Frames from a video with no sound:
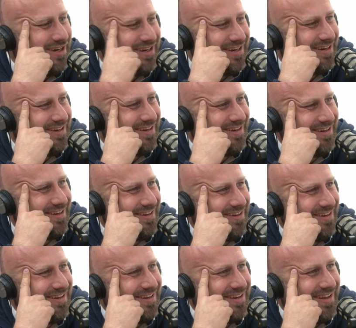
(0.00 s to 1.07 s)
That's true.
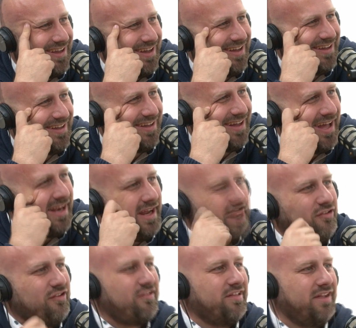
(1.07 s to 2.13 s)
yeah. Thor. And did- I
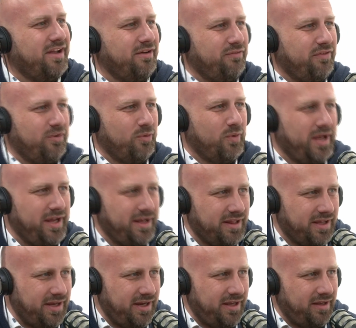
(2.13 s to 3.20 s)
just love the way
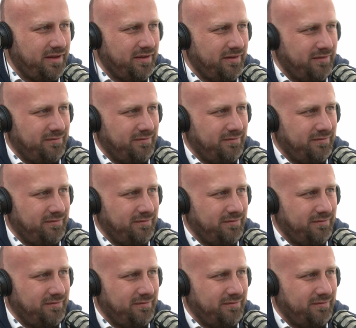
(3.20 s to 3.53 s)
like